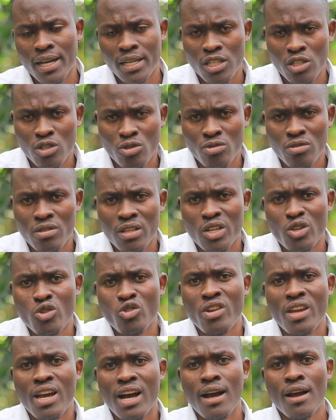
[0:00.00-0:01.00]
into the
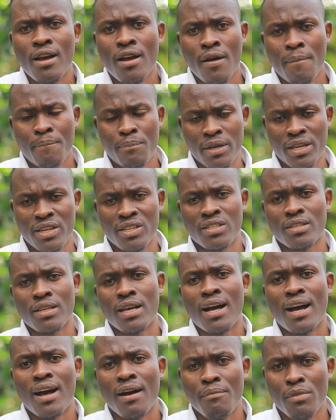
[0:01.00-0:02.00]
new year, please
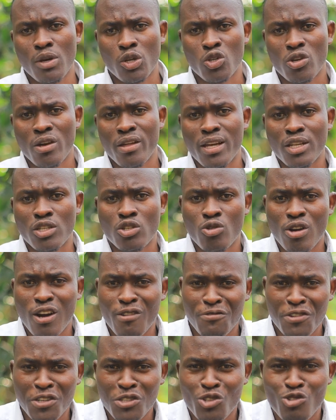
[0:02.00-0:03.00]
make sure that you
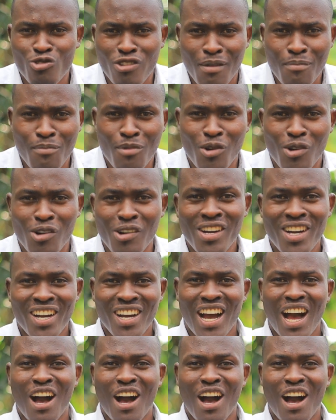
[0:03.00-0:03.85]
avoid trouble.